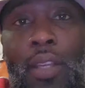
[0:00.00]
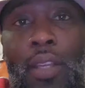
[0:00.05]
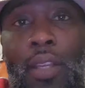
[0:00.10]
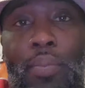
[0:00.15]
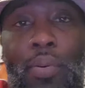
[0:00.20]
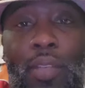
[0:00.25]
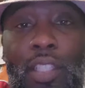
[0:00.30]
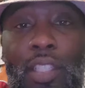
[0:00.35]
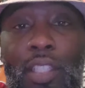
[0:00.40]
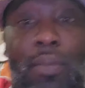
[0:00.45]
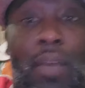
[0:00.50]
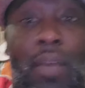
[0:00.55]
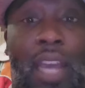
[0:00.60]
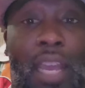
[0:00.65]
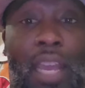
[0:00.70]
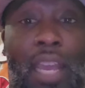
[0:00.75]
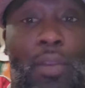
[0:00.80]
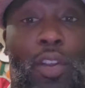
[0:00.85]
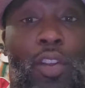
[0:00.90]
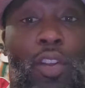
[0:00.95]
Put some
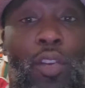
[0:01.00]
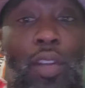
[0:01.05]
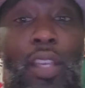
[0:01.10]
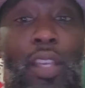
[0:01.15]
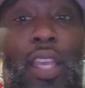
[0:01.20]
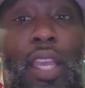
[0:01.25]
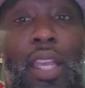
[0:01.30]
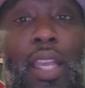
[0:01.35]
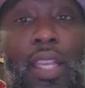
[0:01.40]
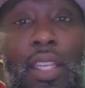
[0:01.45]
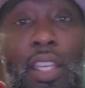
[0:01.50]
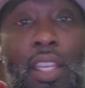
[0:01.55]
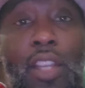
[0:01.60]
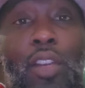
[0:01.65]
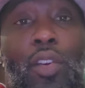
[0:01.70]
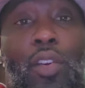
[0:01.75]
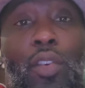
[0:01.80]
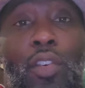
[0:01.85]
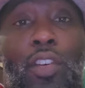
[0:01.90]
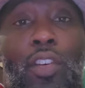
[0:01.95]
Miami Hurricane
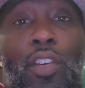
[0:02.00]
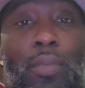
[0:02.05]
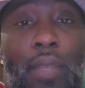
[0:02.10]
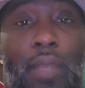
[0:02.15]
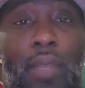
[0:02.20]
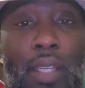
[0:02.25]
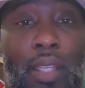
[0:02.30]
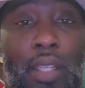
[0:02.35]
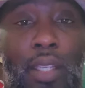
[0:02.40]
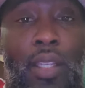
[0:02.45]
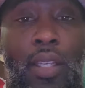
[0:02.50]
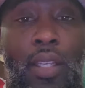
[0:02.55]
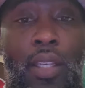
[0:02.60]
gear on, man.